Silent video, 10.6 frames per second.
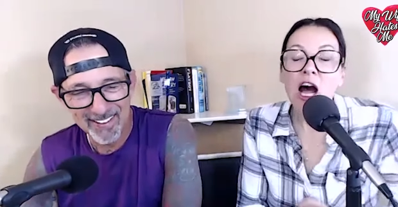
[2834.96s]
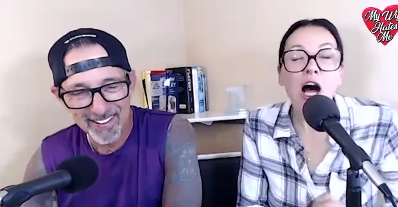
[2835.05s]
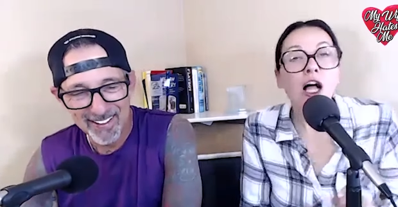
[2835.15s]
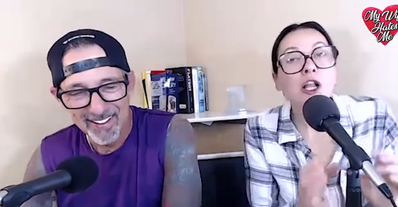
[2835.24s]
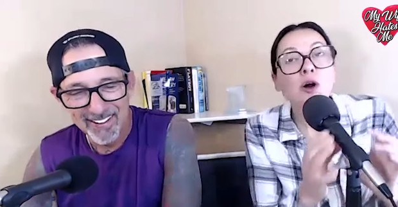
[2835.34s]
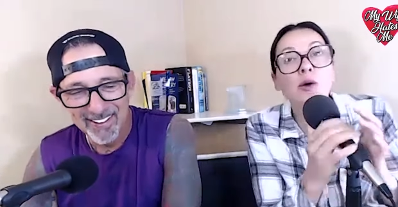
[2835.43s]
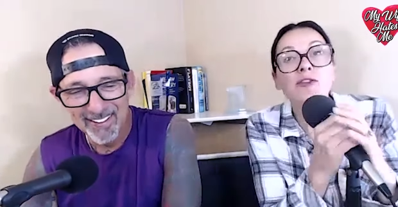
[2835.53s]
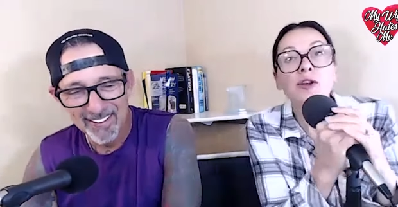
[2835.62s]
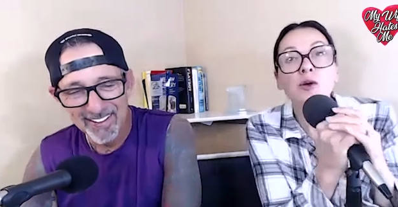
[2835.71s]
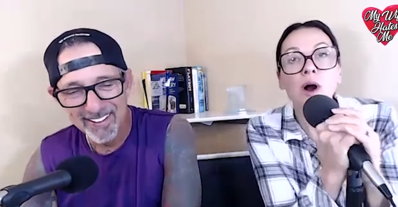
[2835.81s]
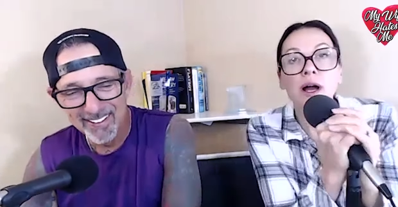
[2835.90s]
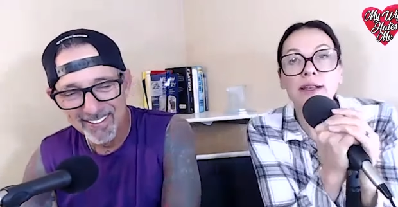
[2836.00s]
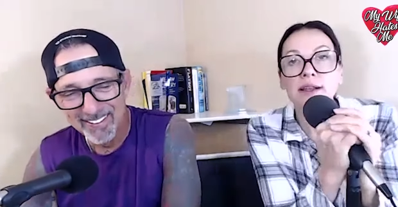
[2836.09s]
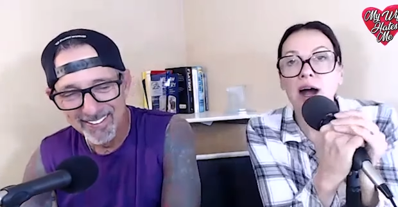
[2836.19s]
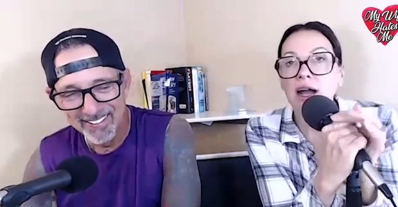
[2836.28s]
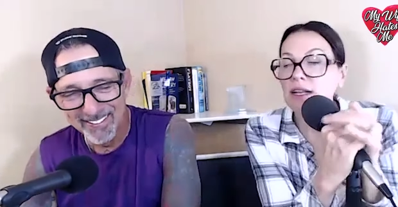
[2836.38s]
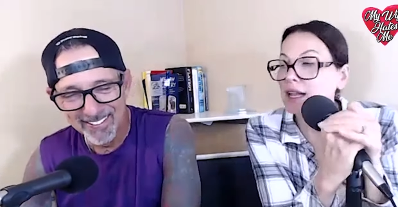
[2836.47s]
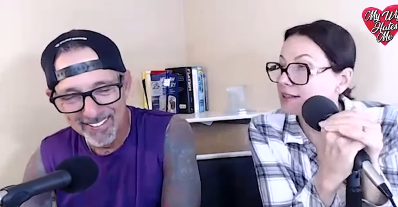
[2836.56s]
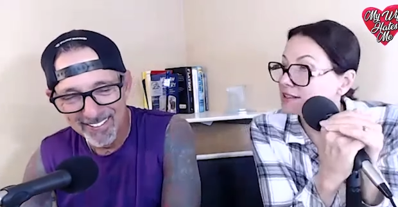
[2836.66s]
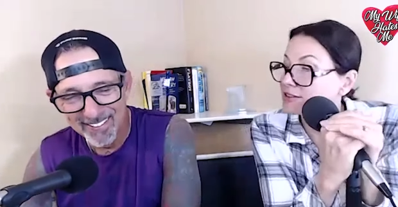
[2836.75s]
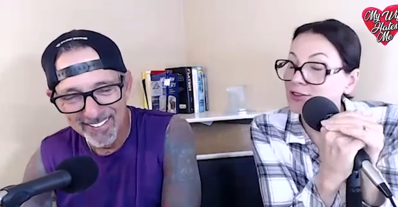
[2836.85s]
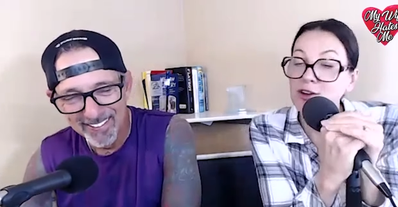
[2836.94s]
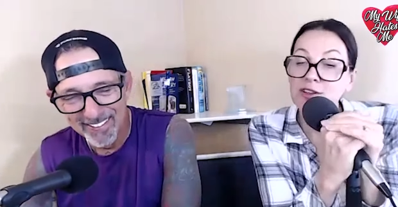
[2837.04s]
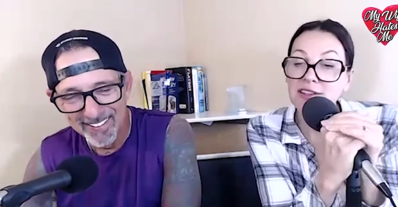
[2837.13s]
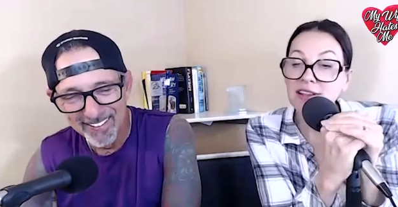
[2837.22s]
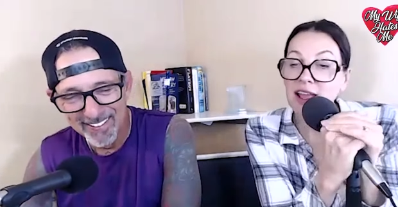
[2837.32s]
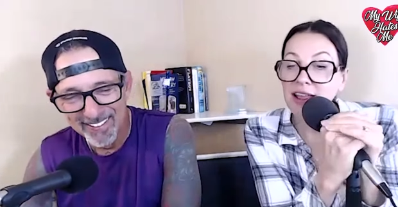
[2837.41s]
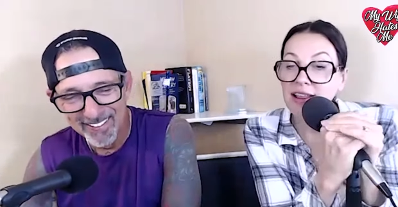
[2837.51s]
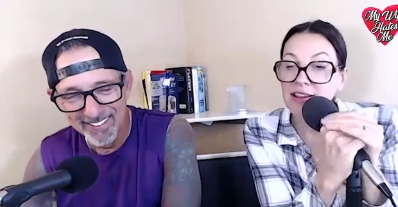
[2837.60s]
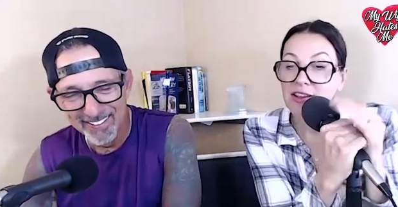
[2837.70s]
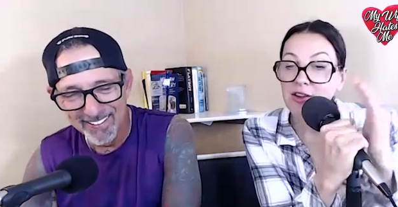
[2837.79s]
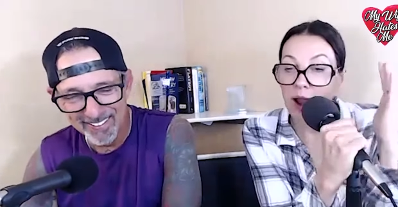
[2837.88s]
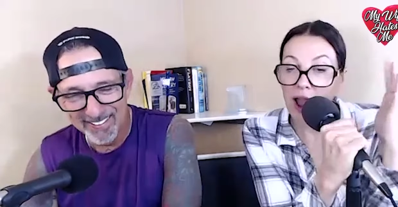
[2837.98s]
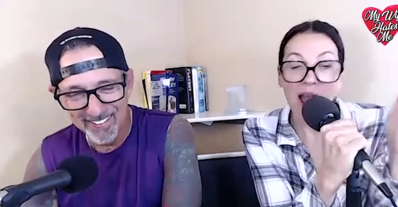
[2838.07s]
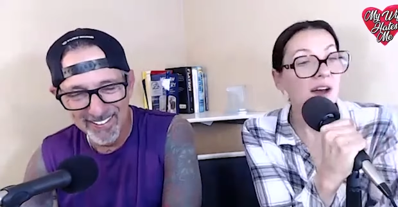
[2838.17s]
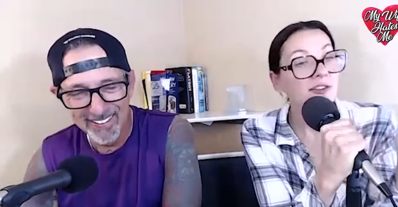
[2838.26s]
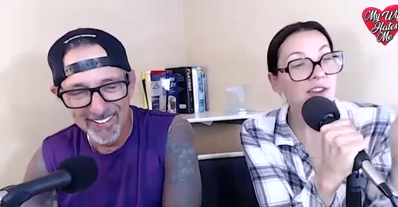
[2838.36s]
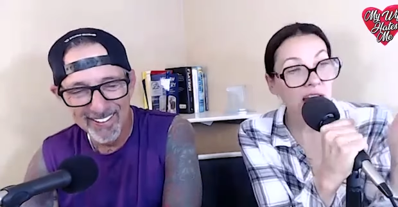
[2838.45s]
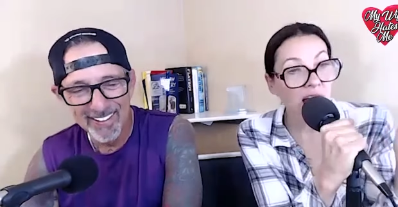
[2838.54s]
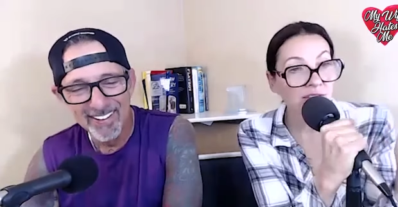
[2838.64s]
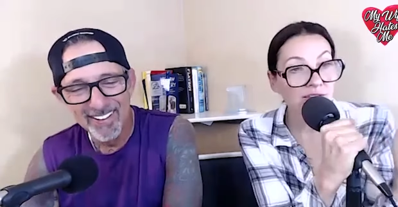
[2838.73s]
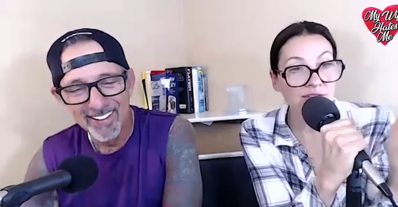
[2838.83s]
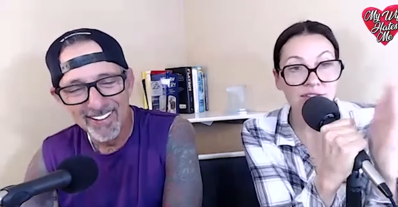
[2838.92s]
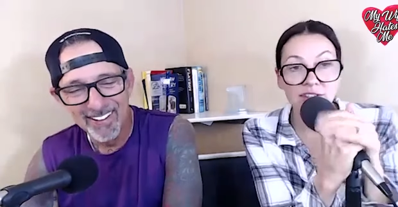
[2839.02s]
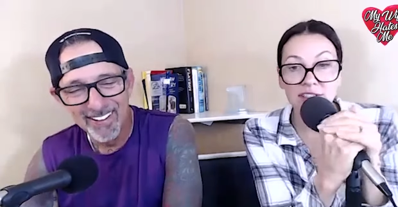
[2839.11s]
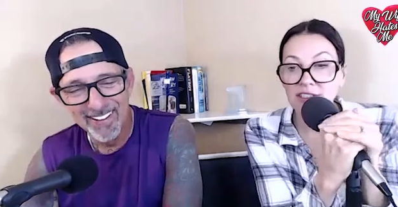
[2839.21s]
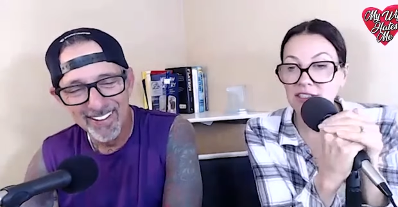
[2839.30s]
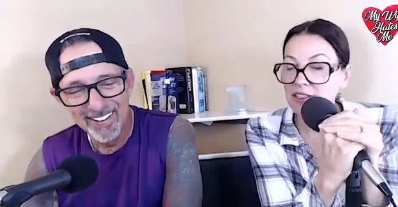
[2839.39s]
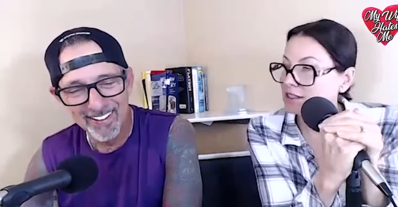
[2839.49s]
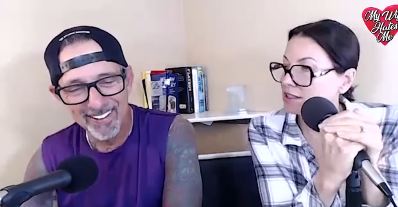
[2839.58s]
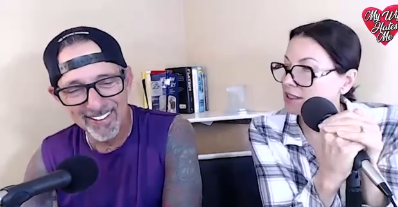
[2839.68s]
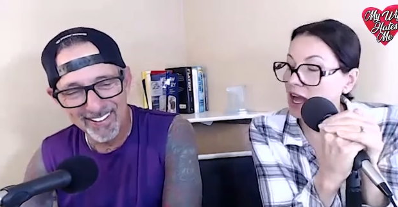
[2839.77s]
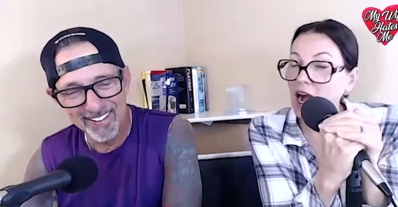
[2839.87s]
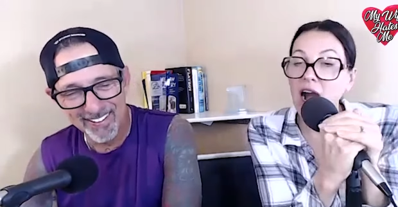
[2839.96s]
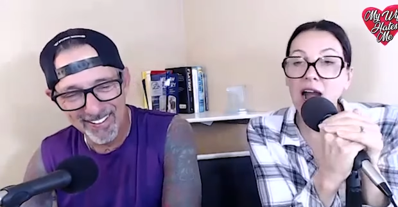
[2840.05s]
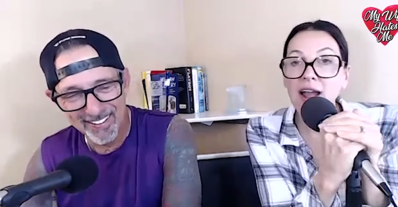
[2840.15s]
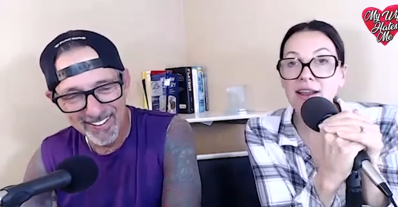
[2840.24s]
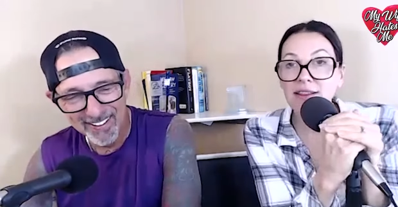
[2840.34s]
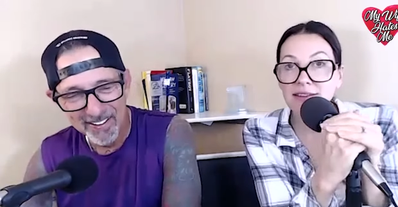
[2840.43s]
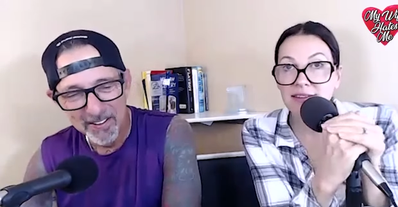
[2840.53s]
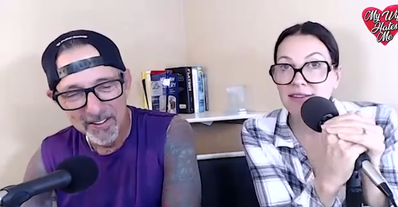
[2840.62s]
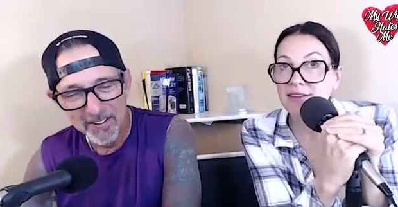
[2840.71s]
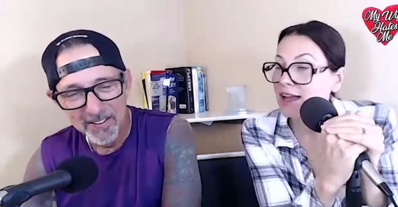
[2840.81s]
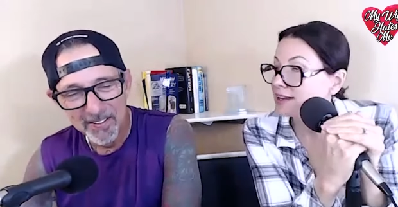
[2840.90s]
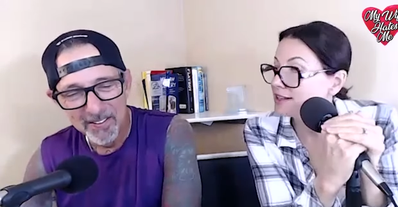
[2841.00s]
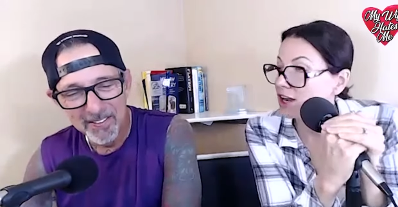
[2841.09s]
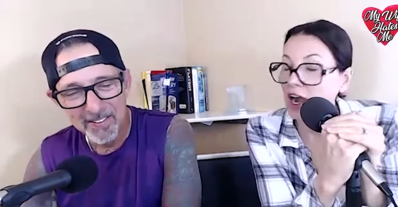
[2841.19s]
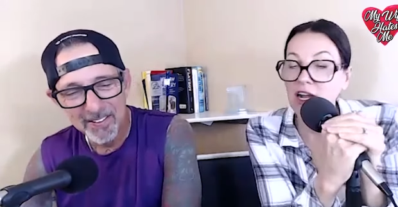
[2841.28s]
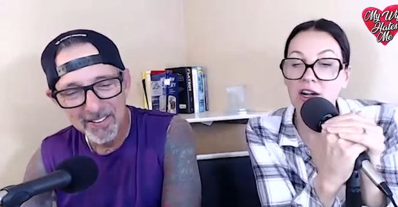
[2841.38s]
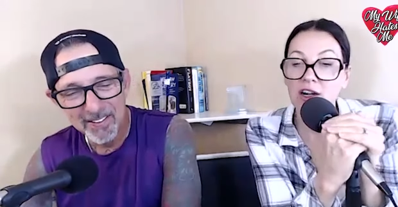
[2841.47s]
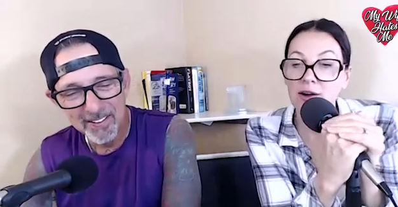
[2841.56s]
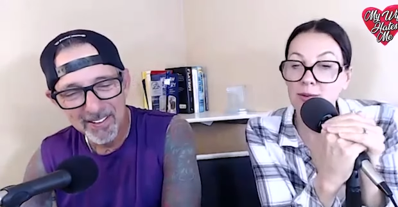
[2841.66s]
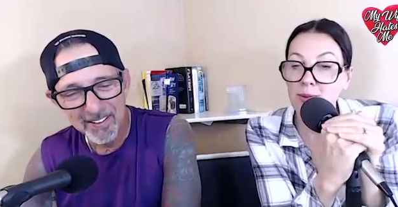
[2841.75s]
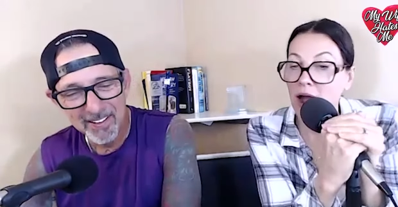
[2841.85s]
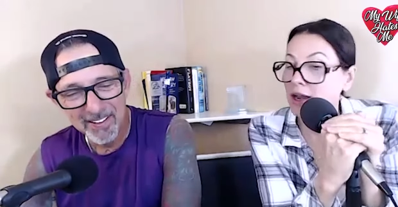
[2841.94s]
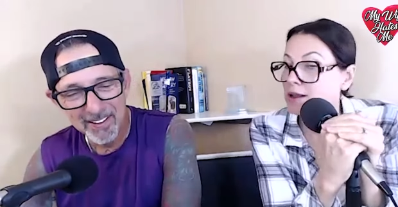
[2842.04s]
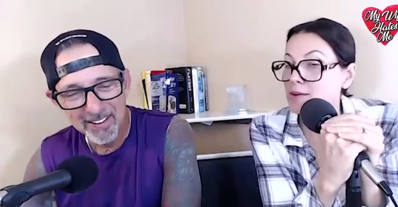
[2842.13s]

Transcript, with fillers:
Speaker 1: Hello, everyone. I'd like to first say you have enough. Hi, this is TED Talker Bonnie